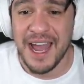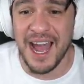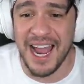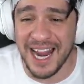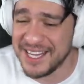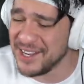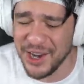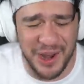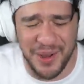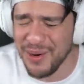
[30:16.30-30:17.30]
How long?
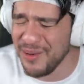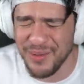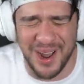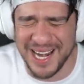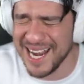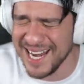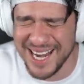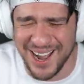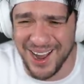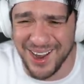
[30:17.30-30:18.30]
you don't want to
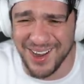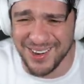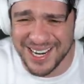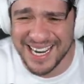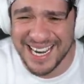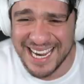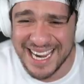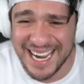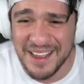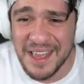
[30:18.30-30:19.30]
know.
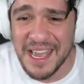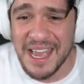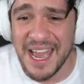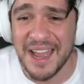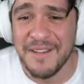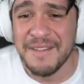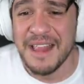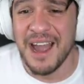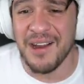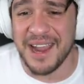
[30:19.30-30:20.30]
How long, Eddie?
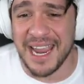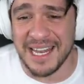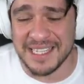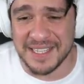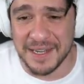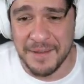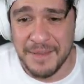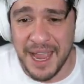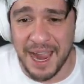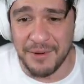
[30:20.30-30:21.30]
How okay, long? listen.
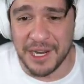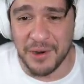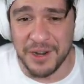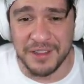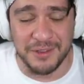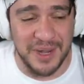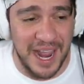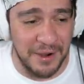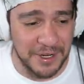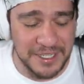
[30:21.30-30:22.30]
I recorded three
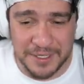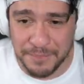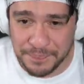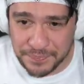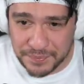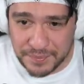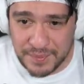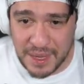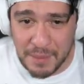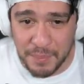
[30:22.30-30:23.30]
hours. That's not too
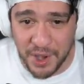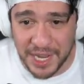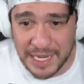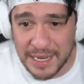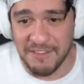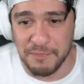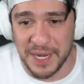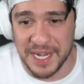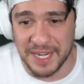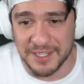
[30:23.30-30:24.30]
bad. But I've
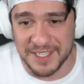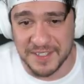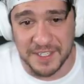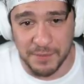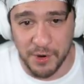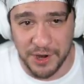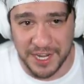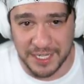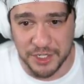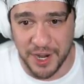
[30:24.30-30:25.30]
been here since the
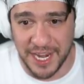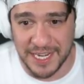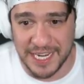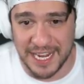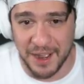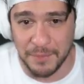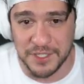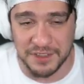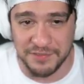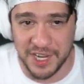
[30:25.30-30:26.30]
morning trying to get up
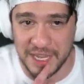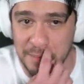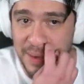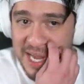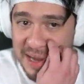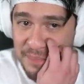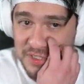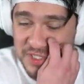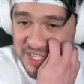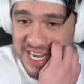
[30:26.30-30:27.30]
to the fucking
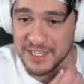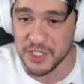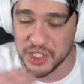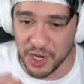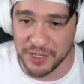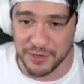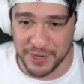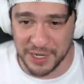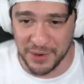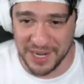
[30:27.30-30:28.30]
pineapple so that I could start the
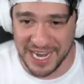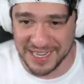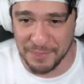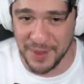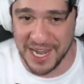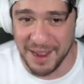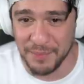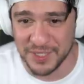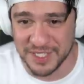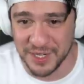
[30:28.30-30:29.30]
recording at the
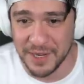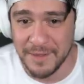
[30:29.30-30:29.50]
pineapples, dude.